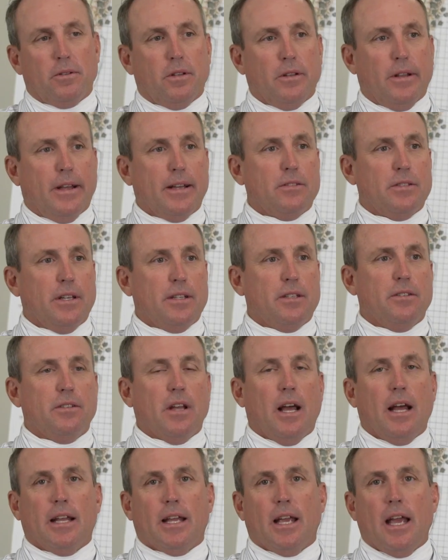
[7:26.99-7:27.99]
to, like, say,
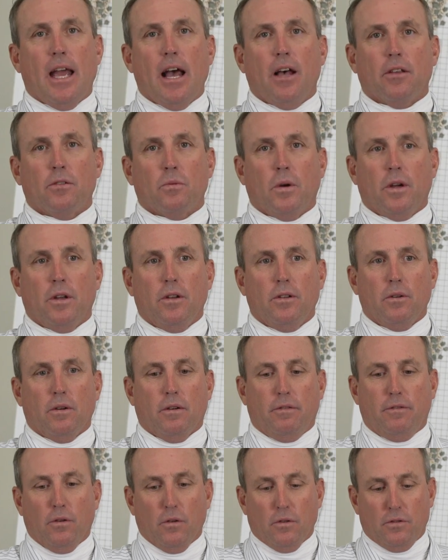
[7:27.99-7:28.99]
designing a house where you do a
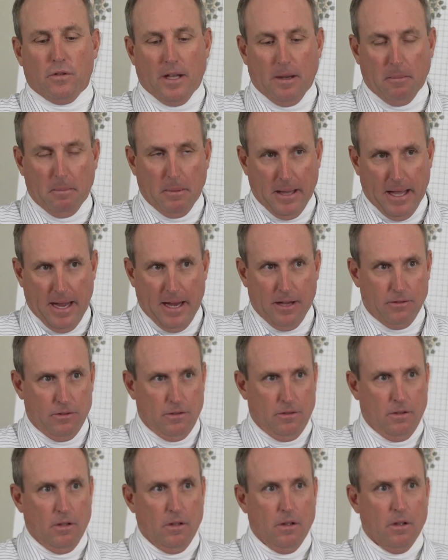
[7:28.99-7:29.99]
full set of plans,
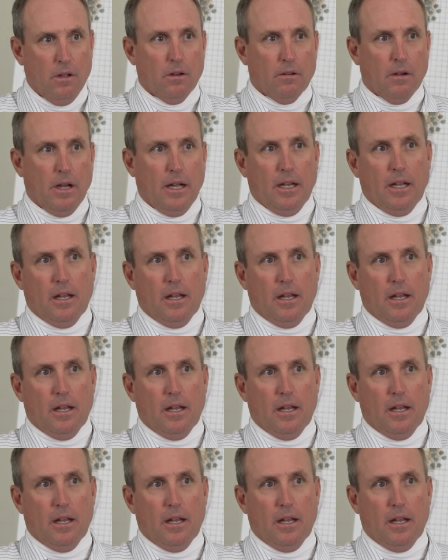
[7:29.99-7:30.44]
right?